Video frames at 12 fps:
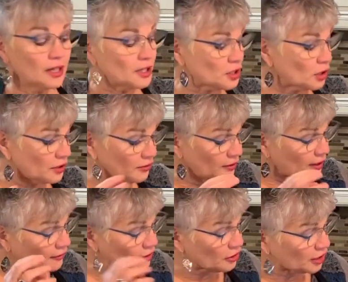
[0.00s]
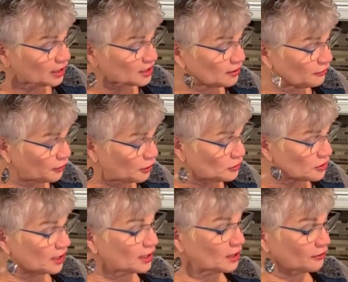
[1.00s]
So everything gets infused
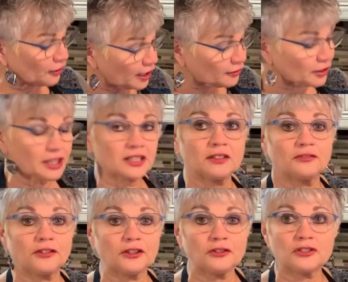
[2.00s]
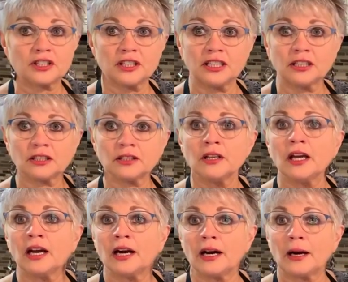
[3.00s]
in it, the flavor gets infused in here.
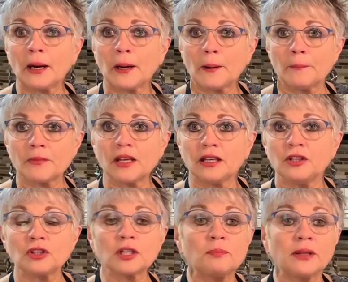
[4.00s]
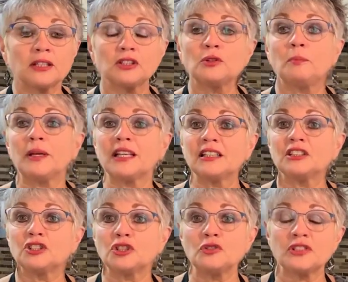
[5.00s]
You can do
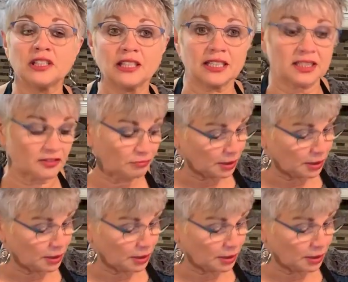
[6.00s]
big juicy cuts of